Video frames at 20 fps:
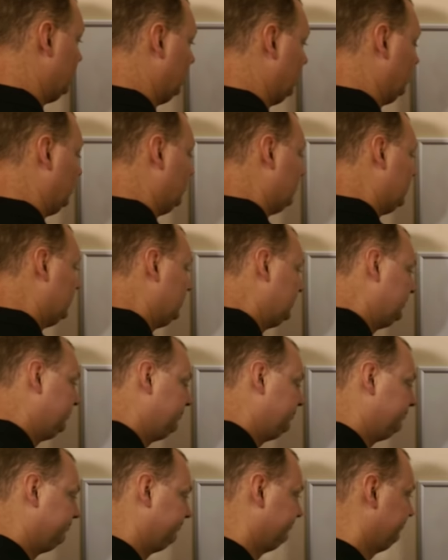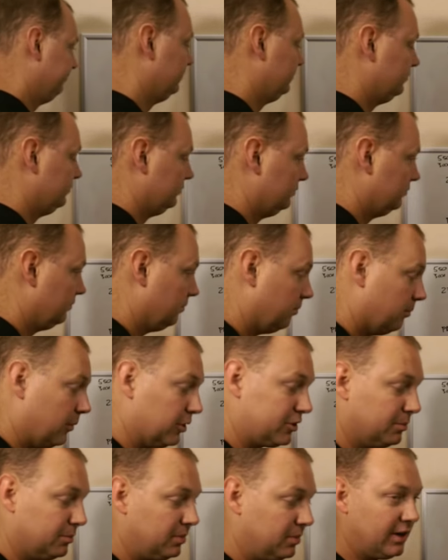new
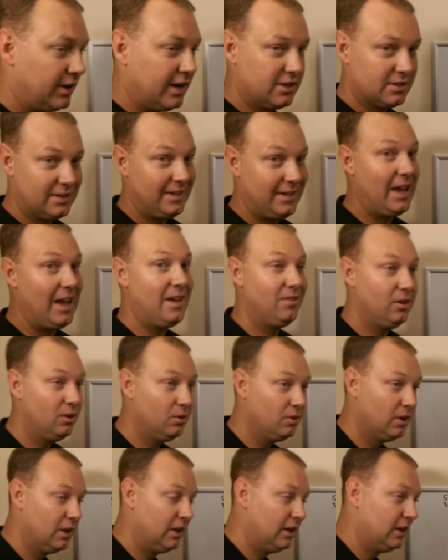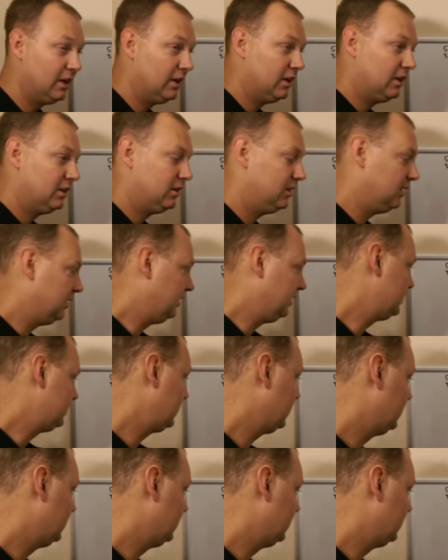multiplier I just gave you. And